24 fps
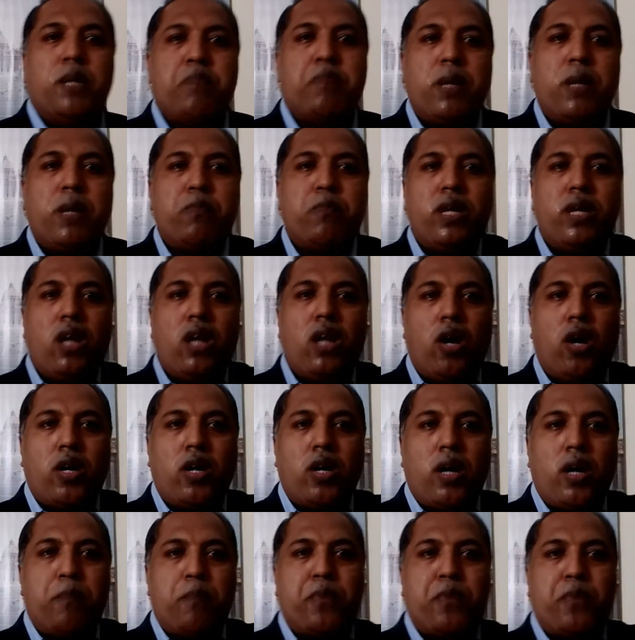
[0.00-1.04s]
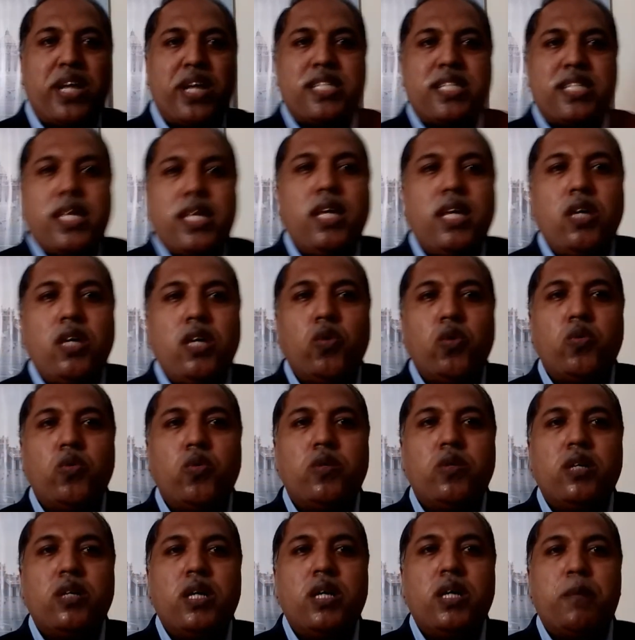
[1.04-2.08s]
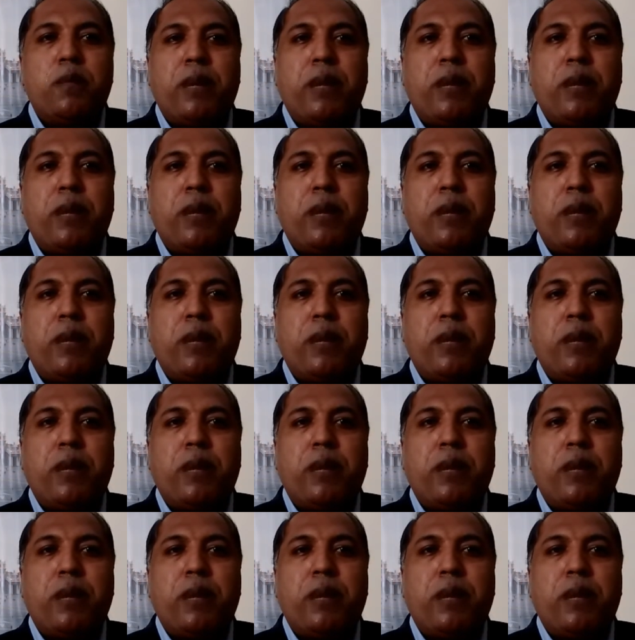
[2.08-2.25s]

People are oppressing you.